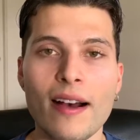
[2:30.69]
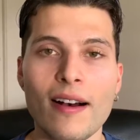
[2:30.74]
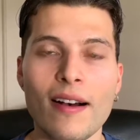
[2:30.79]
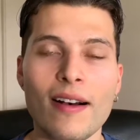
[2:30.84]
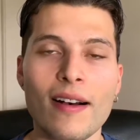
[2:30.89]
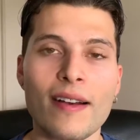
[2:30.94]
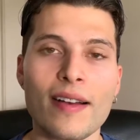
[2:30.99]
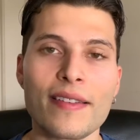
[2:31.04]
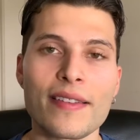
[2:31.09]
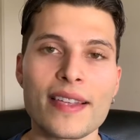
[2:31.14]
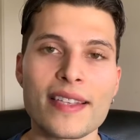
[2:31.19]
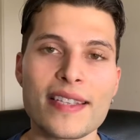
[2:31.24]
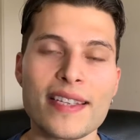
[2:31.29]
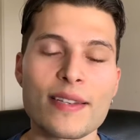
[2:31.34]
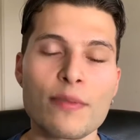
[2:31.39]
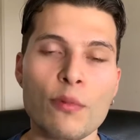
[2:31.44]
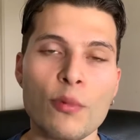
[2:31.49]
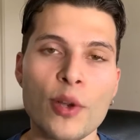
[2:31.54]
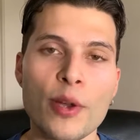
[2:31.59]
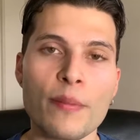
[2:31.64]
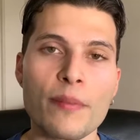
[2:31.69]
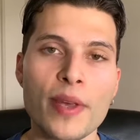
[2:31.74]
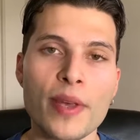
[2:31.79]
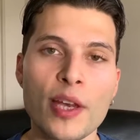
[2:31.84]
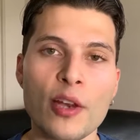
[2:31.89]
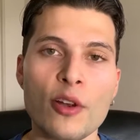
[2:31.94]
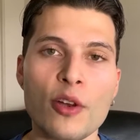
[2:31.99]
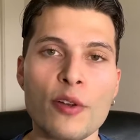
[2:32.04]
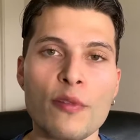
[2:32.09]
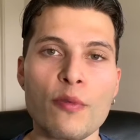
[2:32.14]
uh, this wouldn't
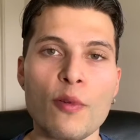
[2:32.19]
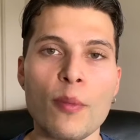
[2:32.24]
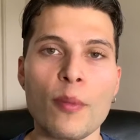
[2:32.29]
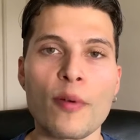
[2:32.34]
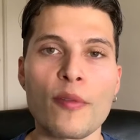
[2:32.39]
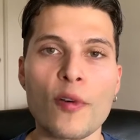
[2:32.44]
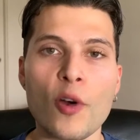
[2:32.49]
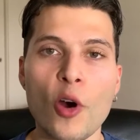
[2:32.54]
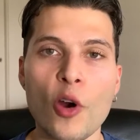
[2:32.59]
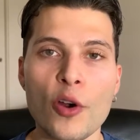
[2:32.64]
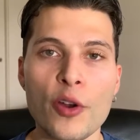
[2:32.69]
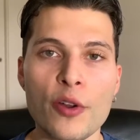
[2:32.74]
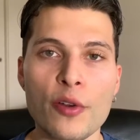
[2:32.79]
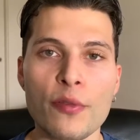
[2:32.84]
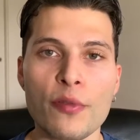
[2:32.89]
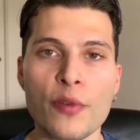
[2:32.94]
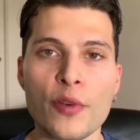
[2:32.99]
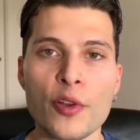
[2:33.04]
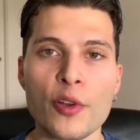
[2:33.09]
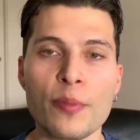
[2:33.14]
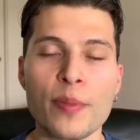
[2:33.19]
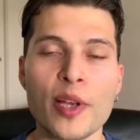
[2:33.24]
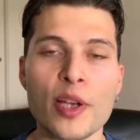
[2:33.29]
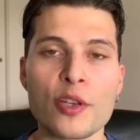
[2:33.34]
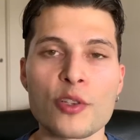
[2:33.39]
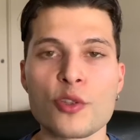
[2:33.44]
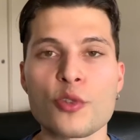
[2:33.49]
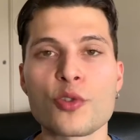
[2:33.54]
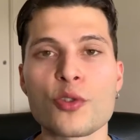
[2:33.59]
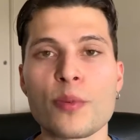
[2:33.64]
be a good form of cardio for you
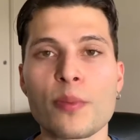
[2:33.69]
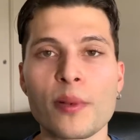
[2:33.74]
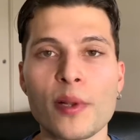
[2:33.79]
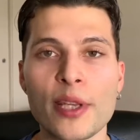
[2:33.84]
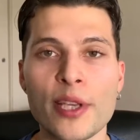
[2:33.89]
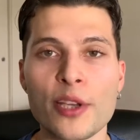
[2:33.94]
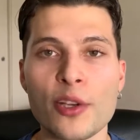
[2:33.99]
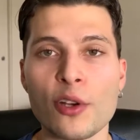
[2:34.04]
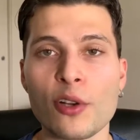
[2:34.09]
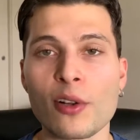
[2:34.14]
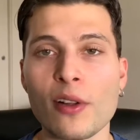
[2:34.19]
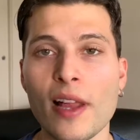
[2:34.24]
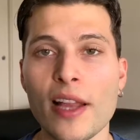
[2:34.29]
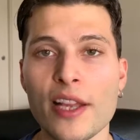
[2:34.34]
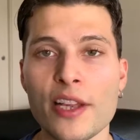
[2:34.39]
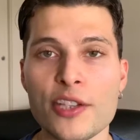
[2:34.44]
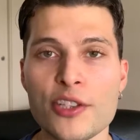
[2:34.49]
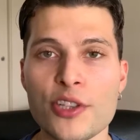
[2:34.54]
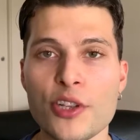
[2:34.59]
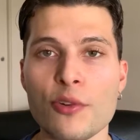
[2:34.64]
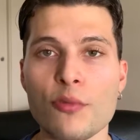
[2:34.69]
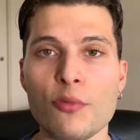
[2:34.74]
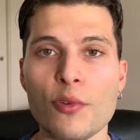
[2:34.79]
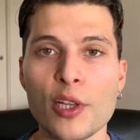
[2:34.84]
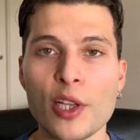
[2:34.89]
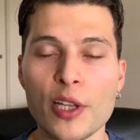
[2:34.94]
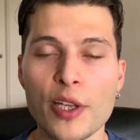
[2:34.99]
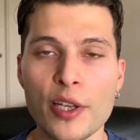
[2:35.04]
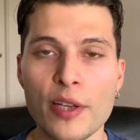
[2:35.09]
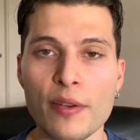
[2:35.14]
because you deplete your glycogen
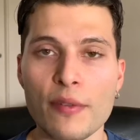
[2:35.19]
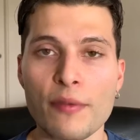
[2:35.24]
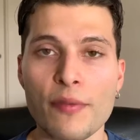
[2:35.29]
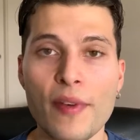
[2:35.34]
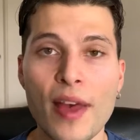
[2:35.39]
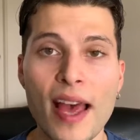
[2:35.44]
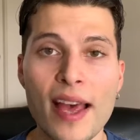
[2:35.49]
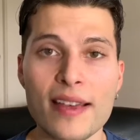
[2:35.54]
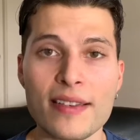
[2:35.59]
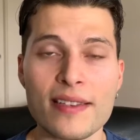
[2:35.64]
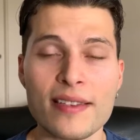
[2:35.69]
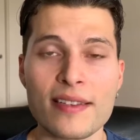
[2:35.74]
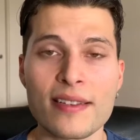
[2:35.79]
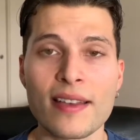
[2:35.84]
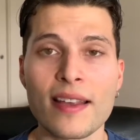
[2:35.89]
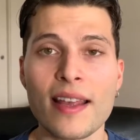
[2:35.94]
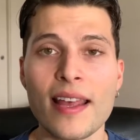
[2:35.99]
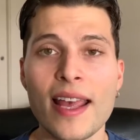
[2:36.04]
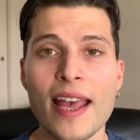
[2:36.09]
really fast.